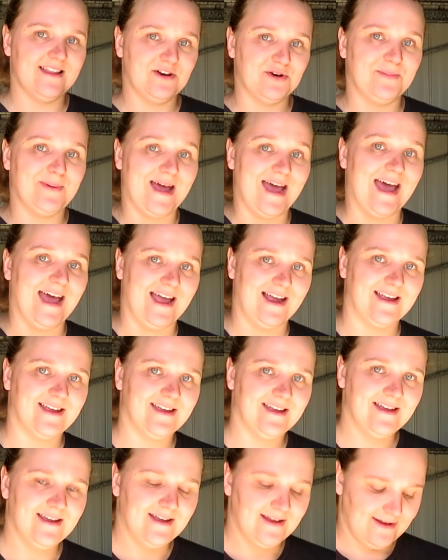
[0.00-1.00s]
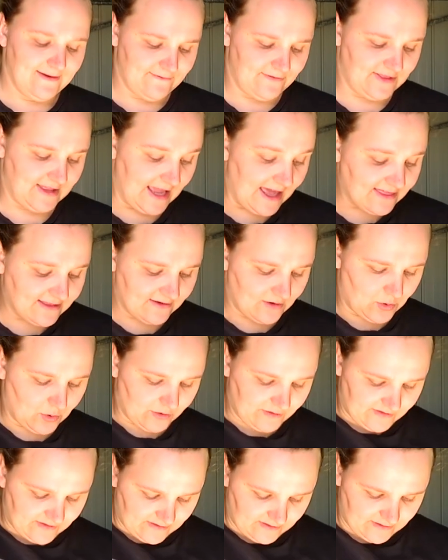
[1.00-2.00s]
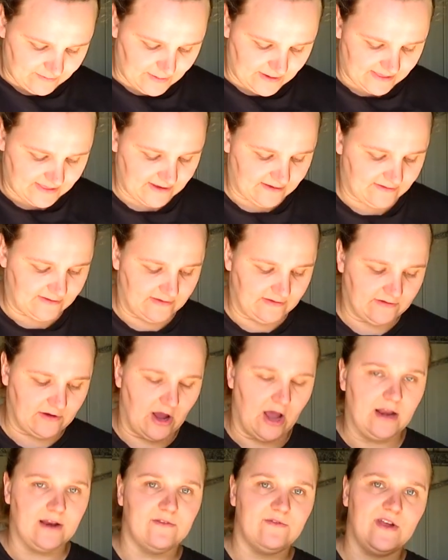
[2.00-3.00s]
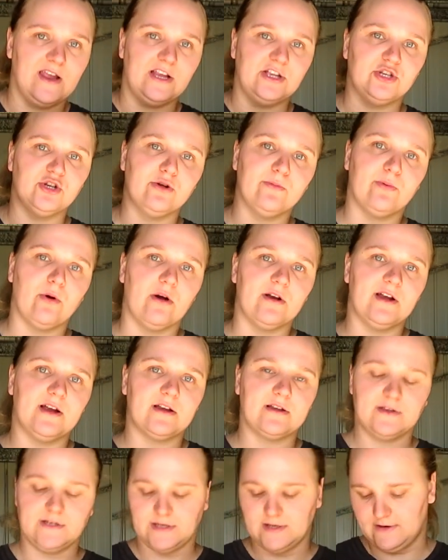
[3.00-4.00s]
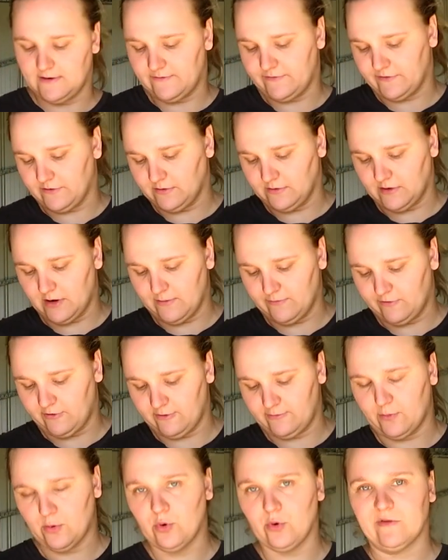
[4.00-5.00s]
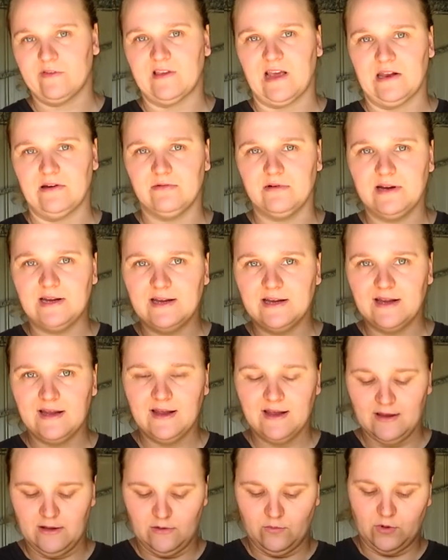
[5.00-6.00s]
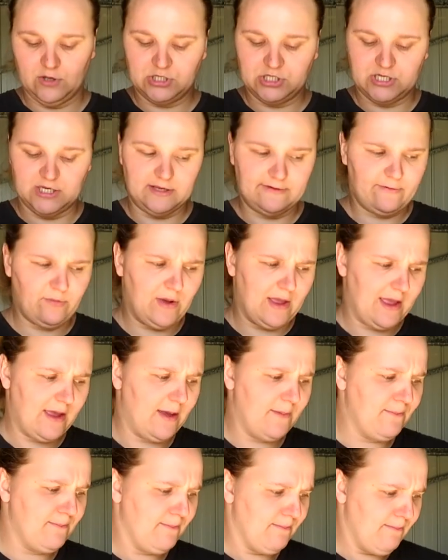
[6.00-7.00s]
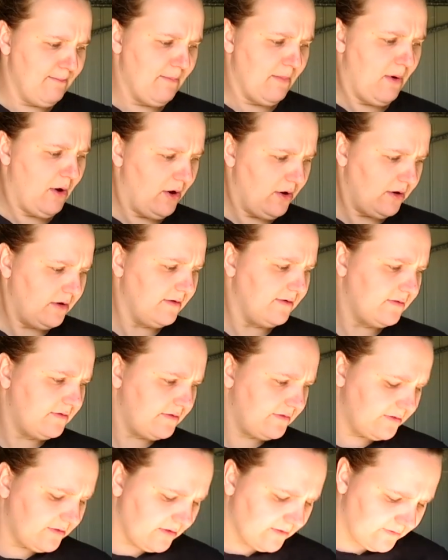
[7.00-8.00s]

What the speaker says: little bag for the other horses, but this is kind of a new product for Super Horse Saddlery, which is where most